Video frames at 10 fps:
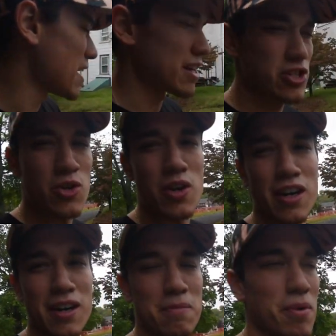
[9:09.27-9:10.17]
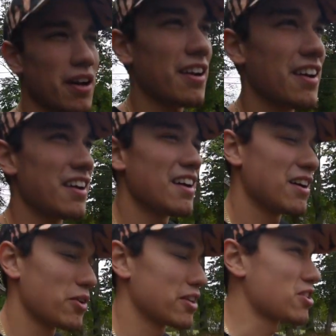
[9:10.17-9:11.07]
not sure, but
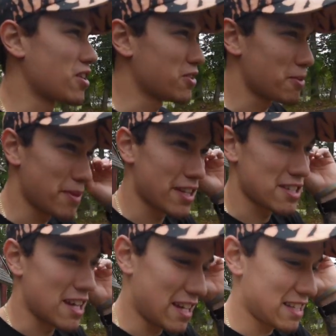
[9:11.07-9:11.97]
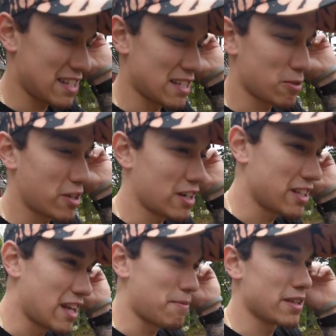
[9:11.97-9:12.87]
when I was talking to him yesterday, he says I'm
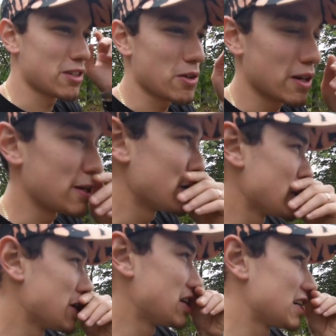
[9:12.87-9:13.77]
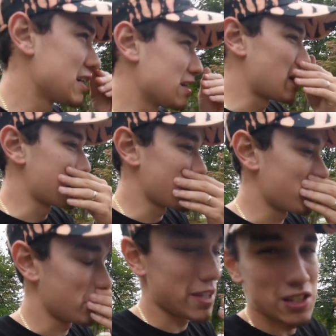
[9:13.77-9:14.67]
gonna
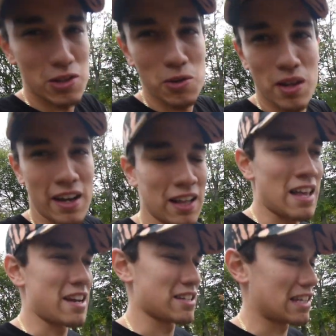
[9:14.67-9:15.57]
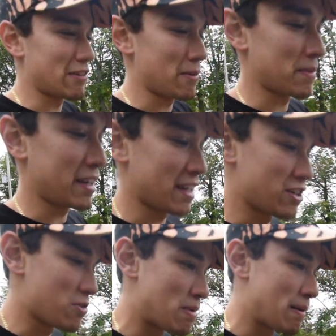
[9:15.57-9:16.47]
redo like a lot of stuff. I'm gonna get
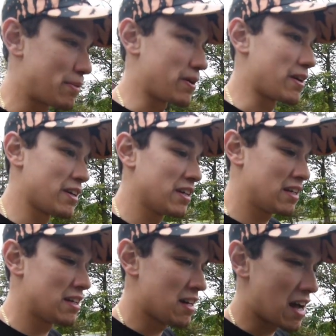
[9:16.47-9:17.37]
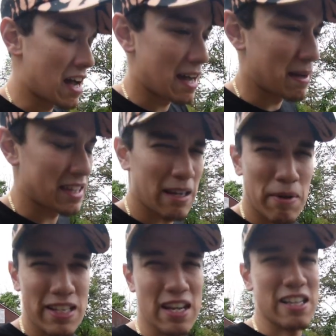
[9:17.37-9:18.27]
a new bumper. I think
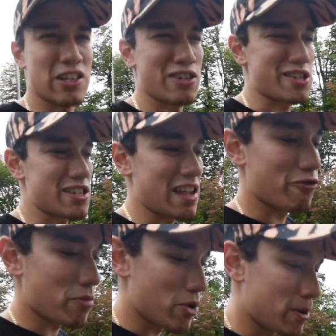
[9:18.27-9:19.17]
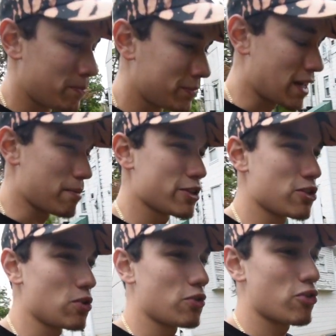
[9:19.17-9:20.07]
my side skirts are savable. I'm gonna
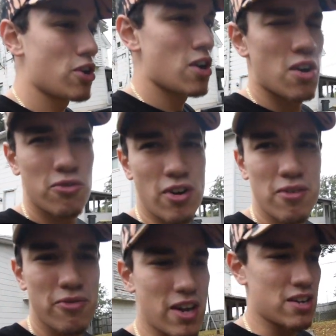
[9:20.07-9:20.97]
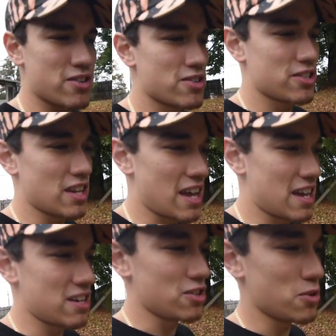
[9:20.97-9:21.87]
do front fenders
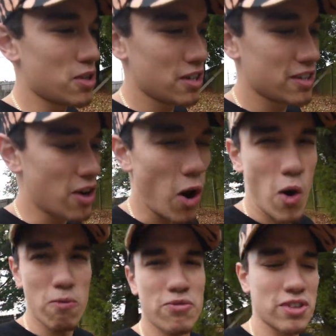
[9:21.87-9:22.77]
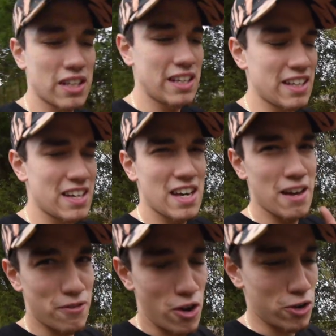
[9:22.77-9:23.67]
and a new hood, hopefully,
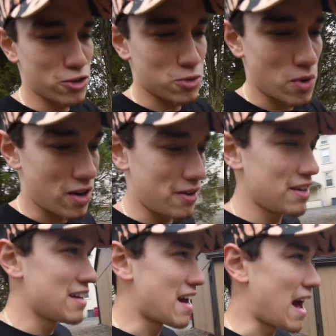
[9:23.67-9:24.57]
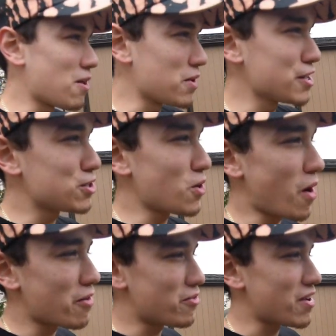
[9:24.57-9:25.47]
if all goes well. I don't want to do
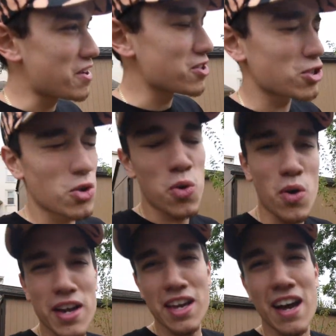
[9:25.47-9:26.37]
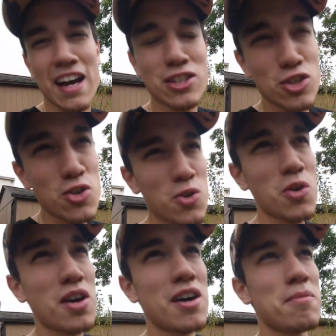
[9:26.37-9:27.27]
over fenders quite yet. I
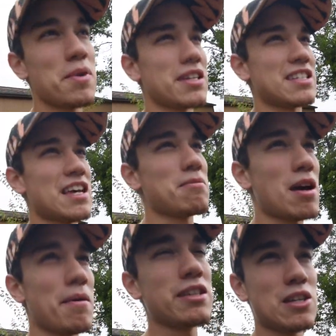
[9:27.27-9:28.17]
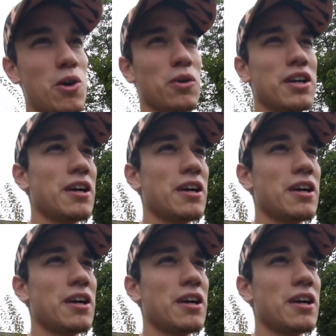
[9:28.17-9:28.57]
do, but at the same time I don't,